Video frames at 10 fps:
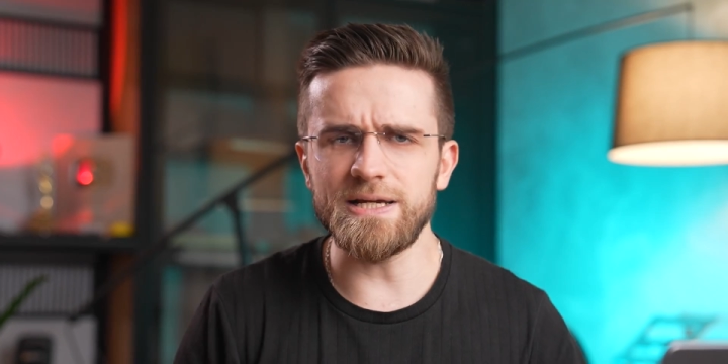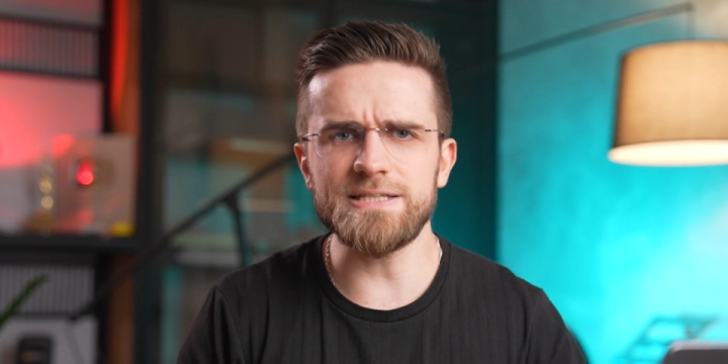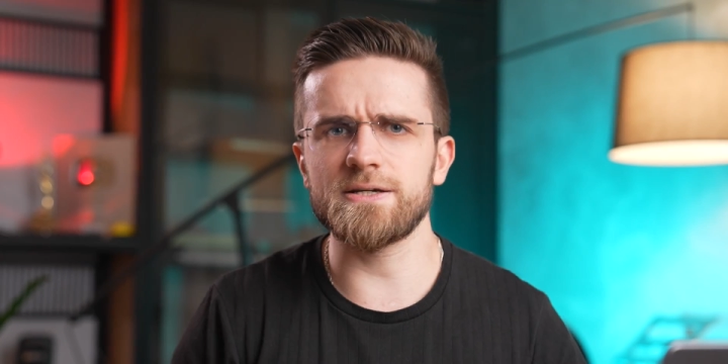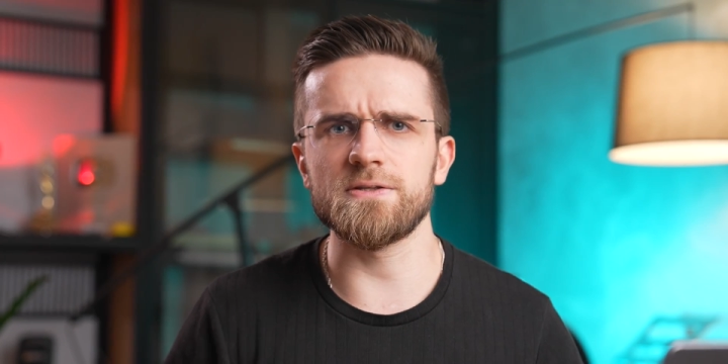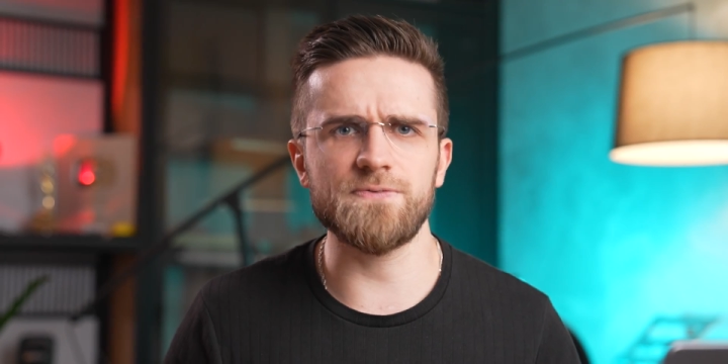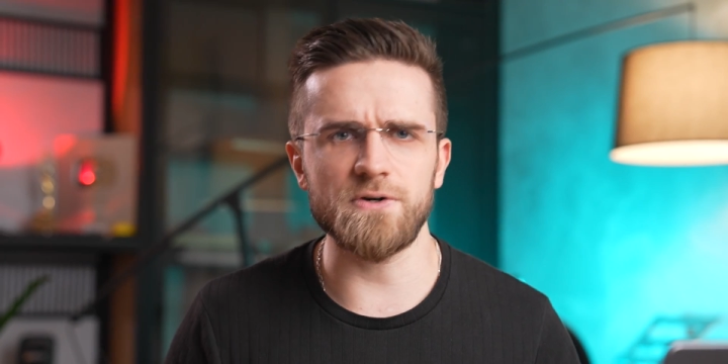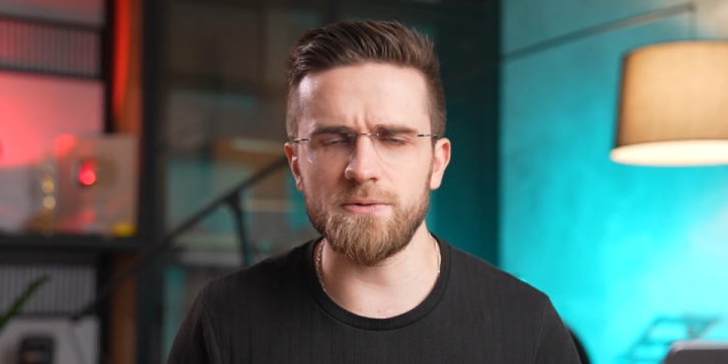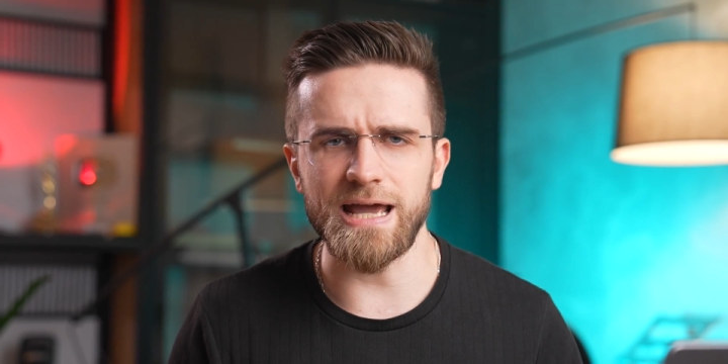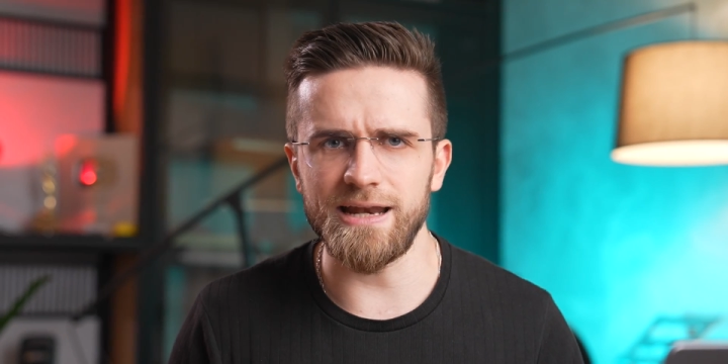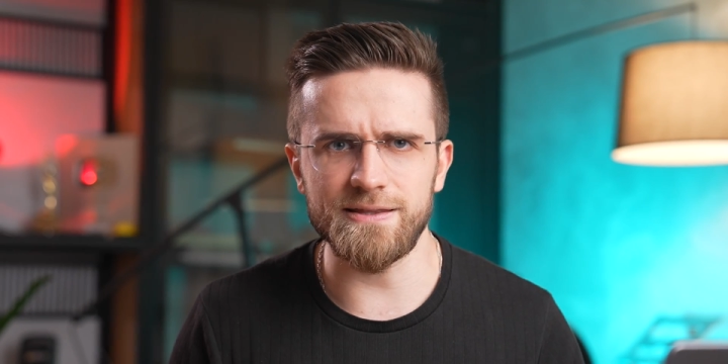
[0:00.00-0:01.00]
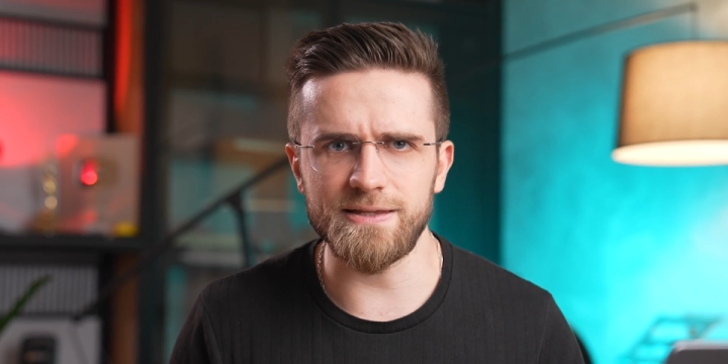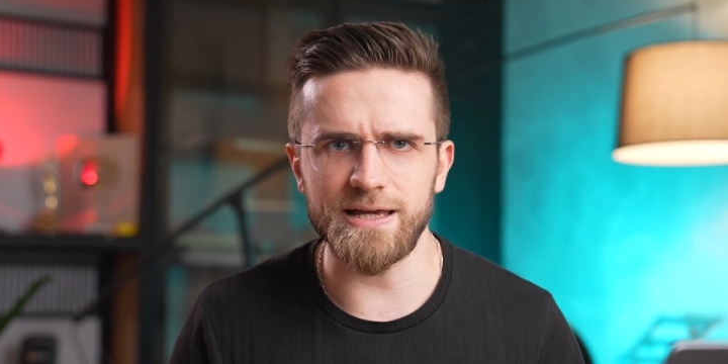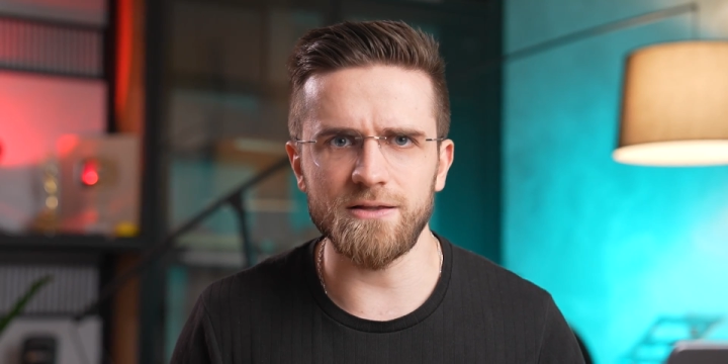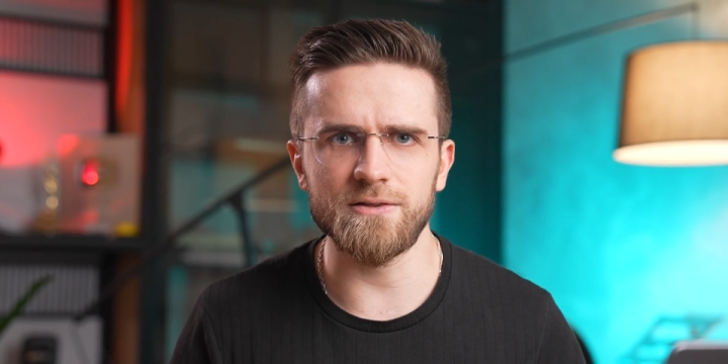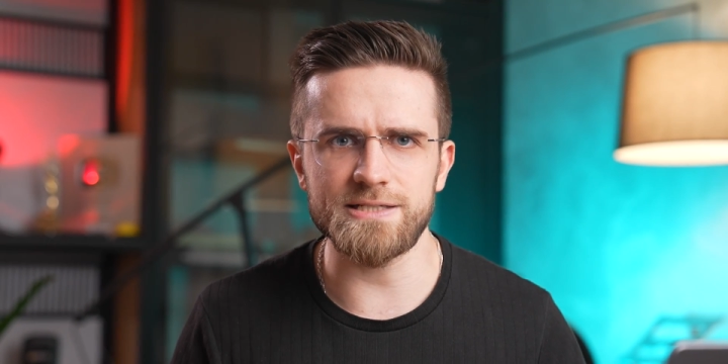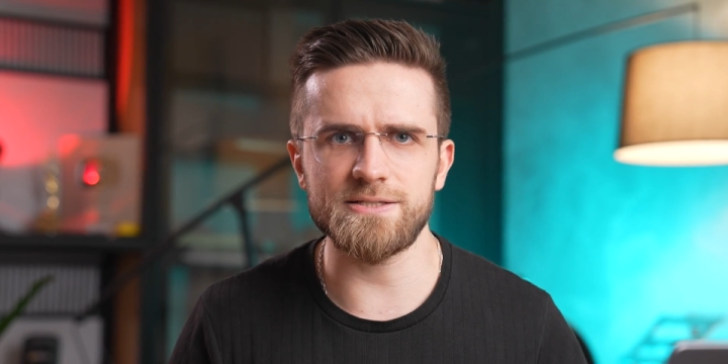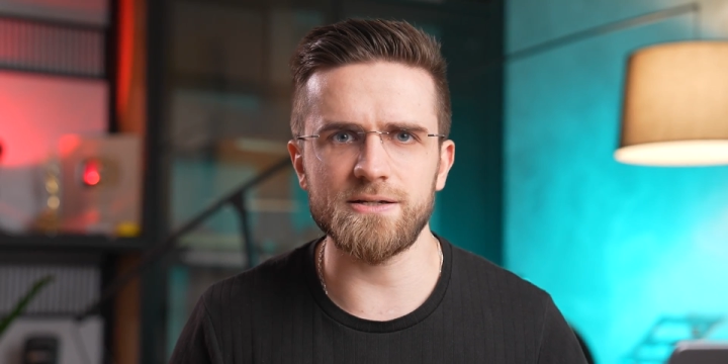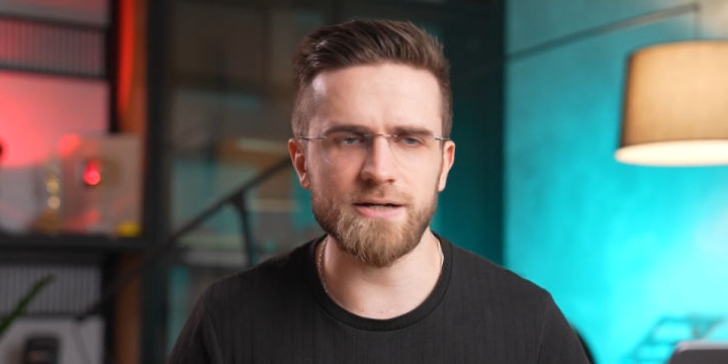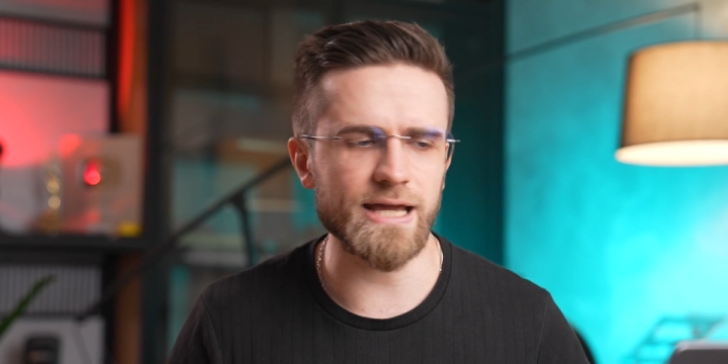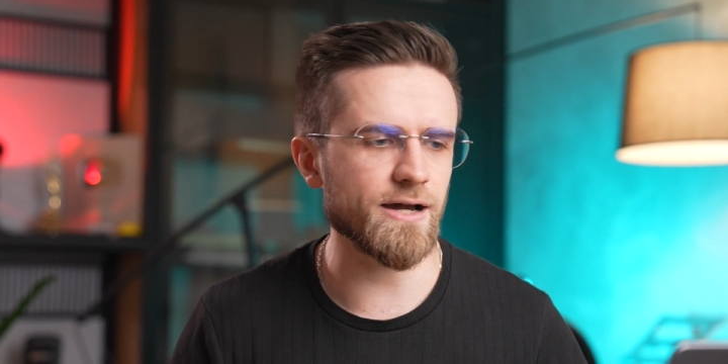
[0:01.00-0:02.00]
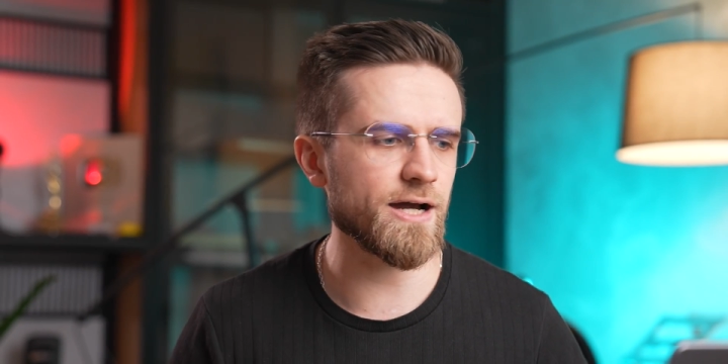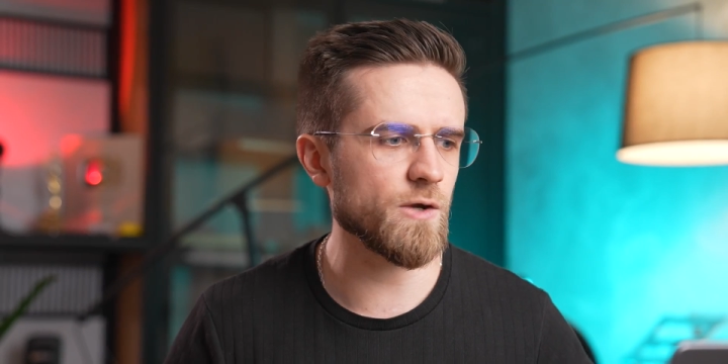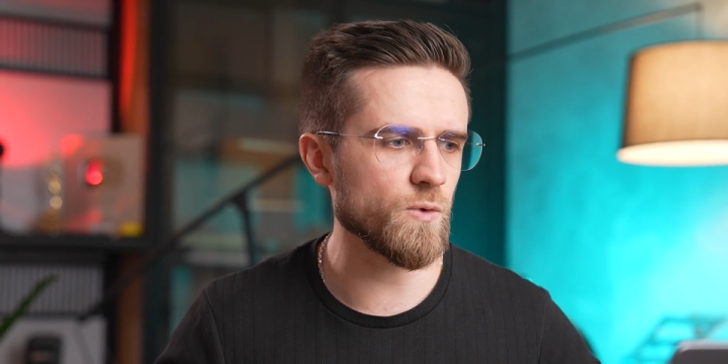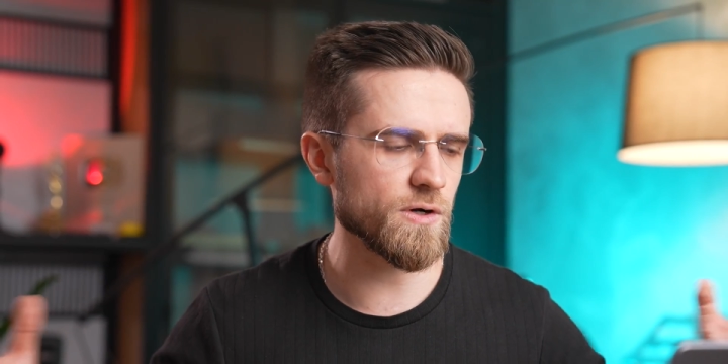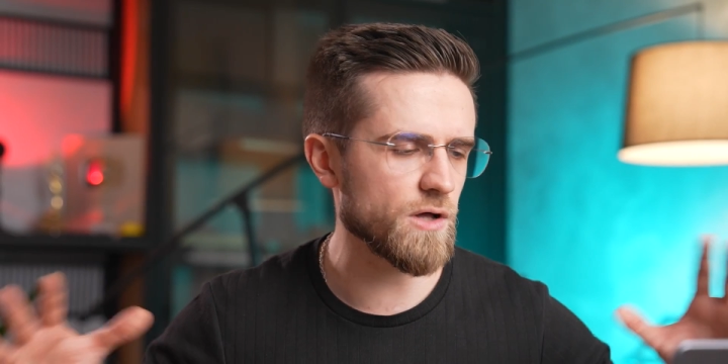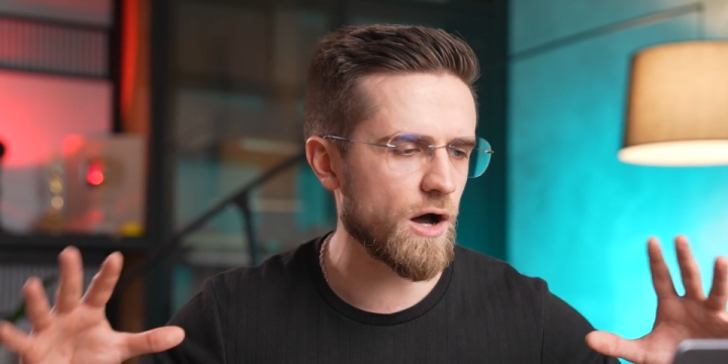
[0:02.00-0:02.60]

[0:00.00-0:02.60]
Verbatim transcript: need to confirm anything. Listener A I will